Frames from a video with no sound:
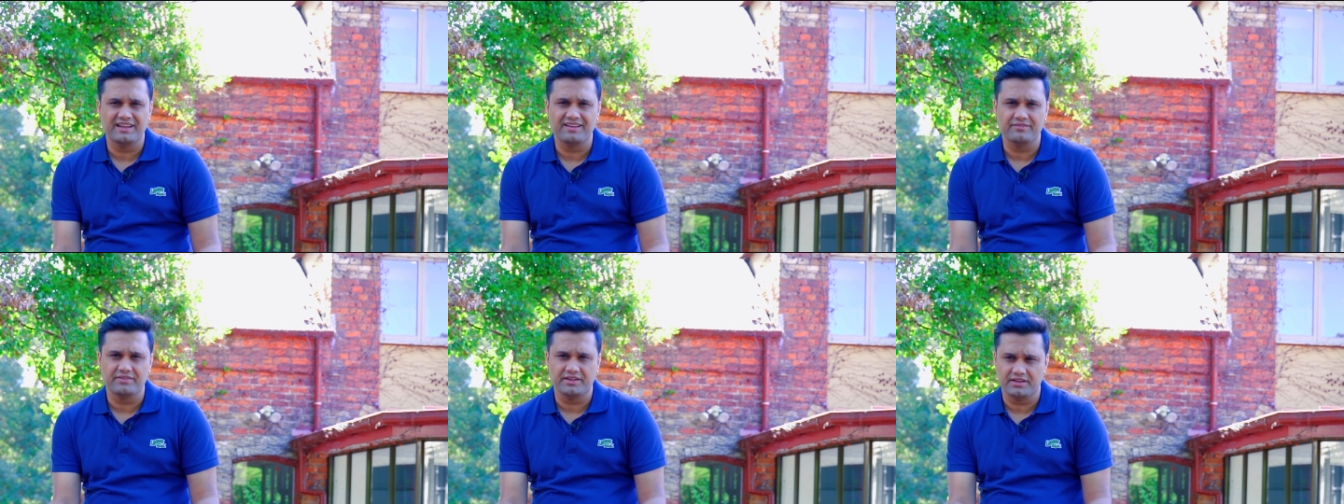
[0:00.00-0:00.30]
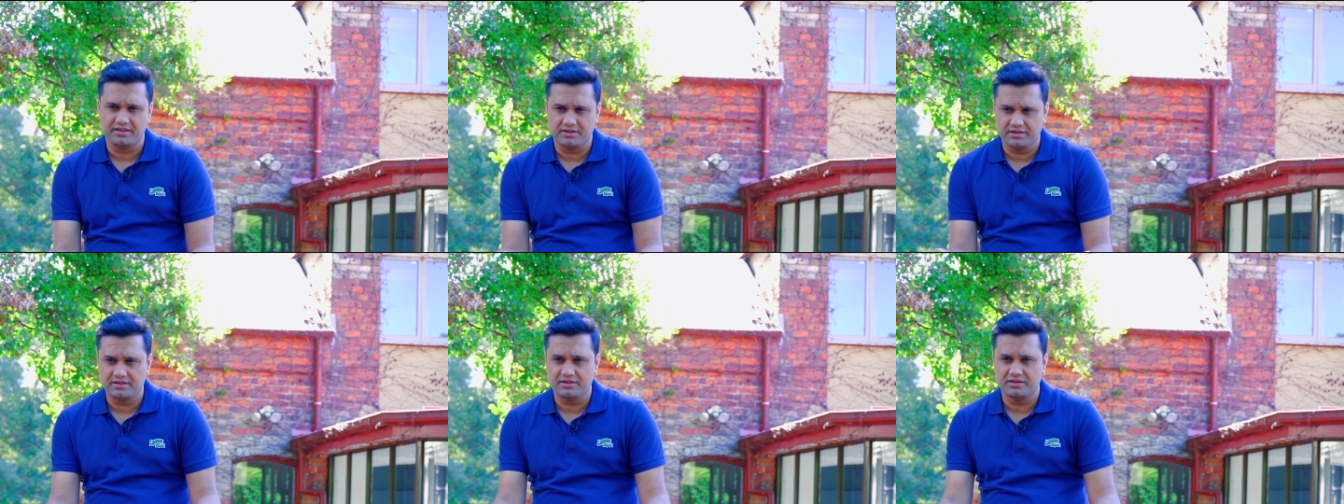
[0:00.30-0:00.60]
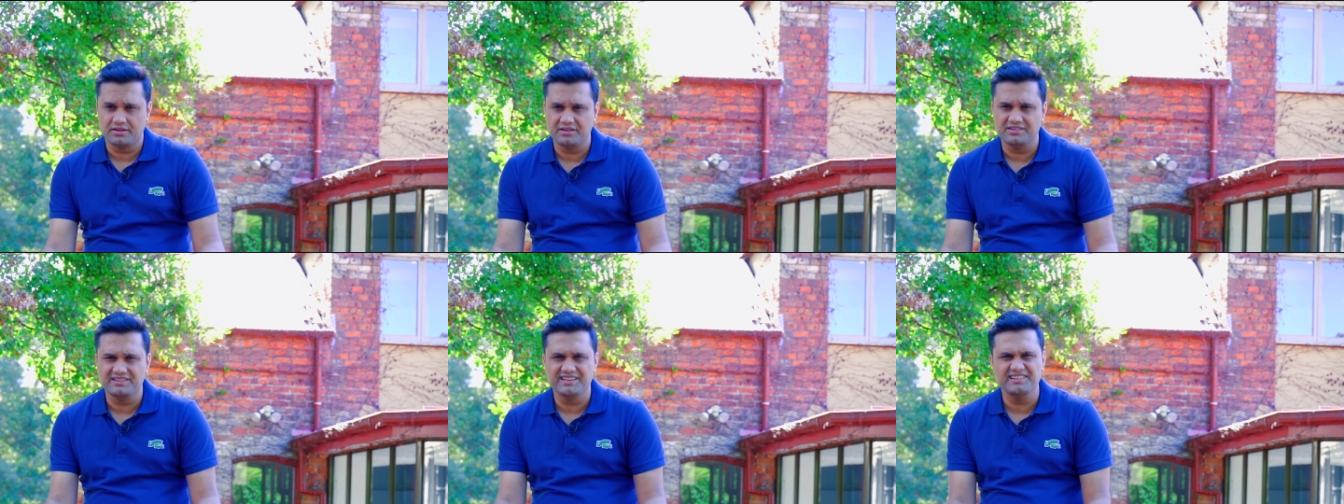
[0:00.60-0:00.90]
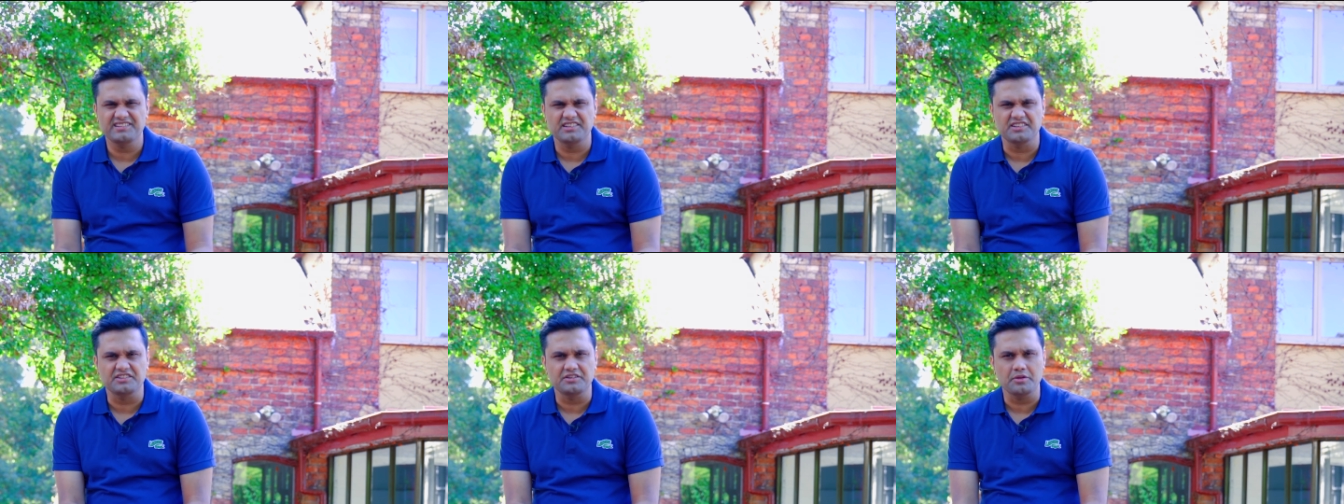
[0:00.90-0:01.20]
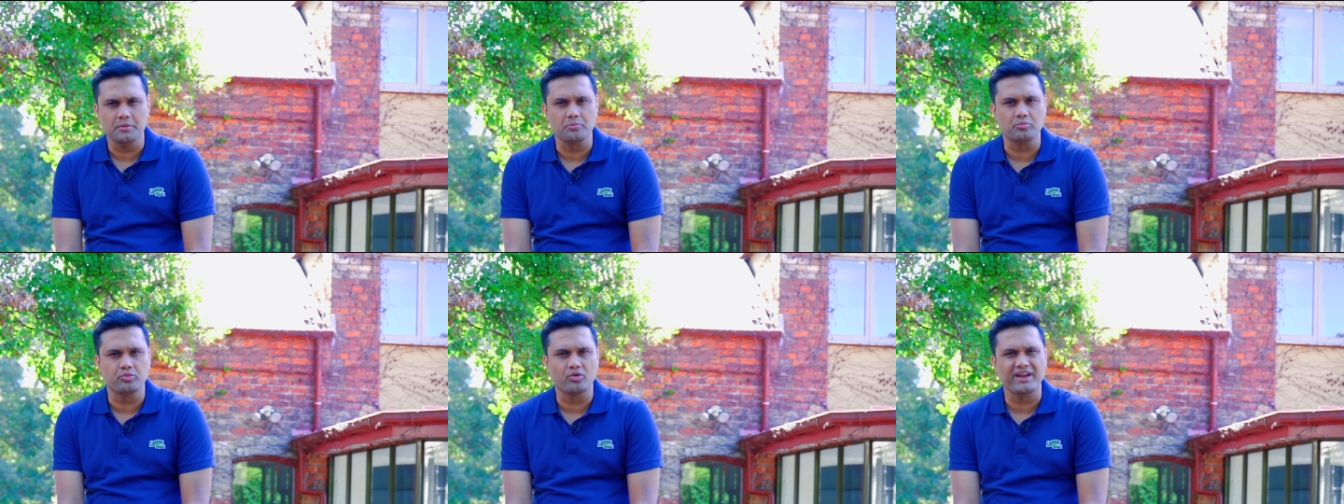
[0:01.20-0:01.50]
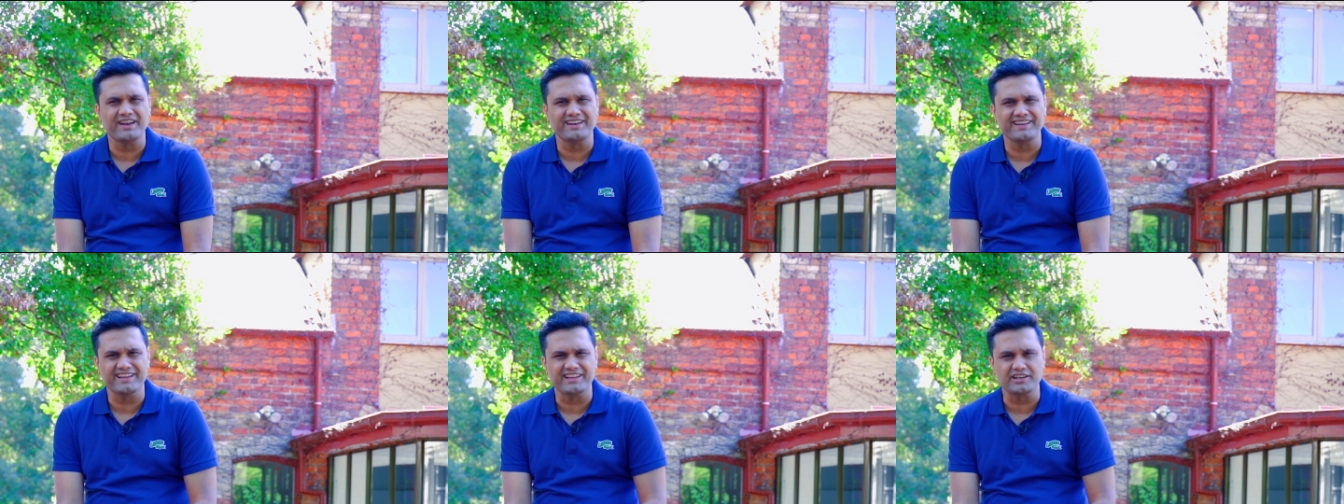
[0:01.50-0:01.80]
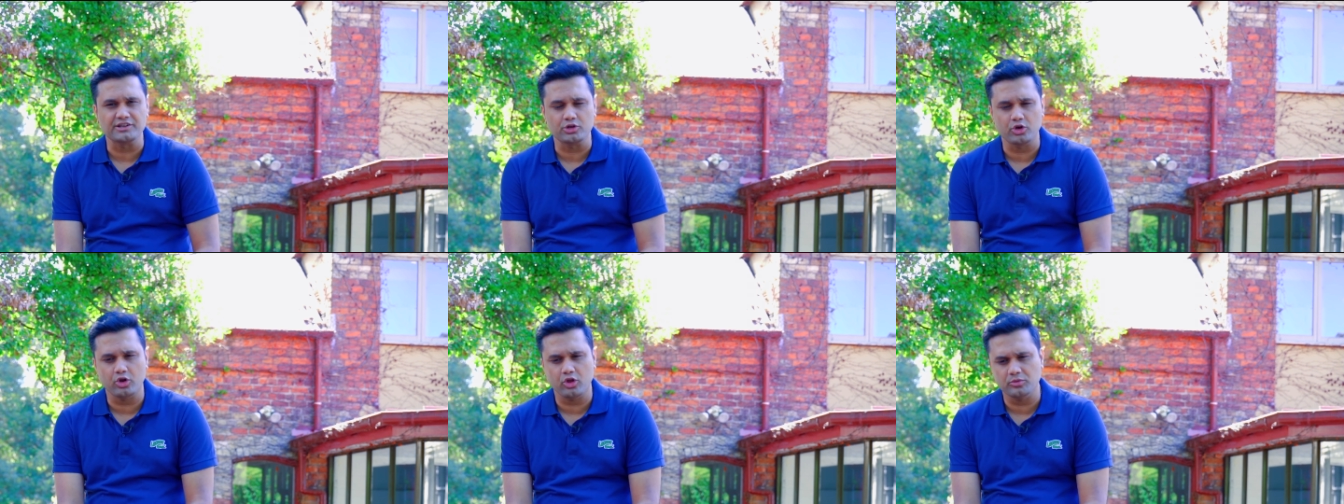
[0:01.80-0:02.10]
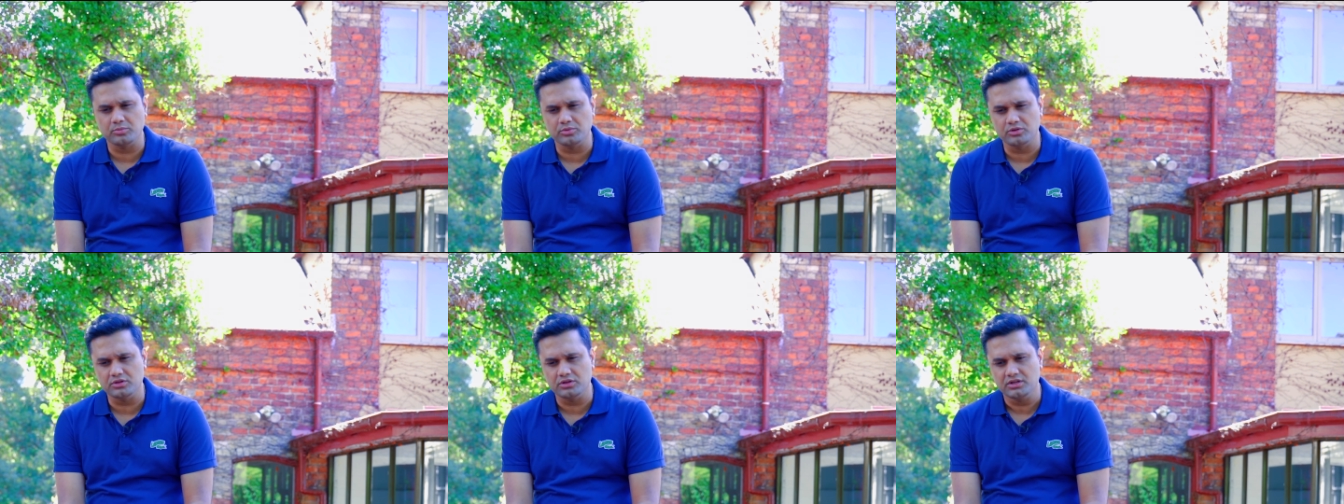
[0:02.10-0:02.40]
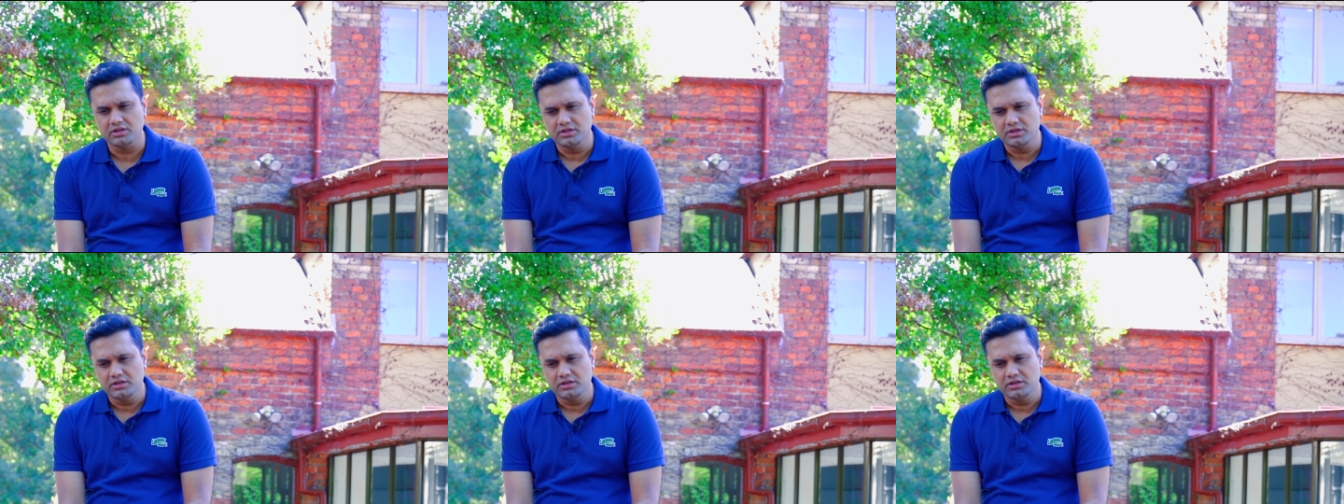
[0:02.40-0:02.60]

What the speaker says: having decent branding and global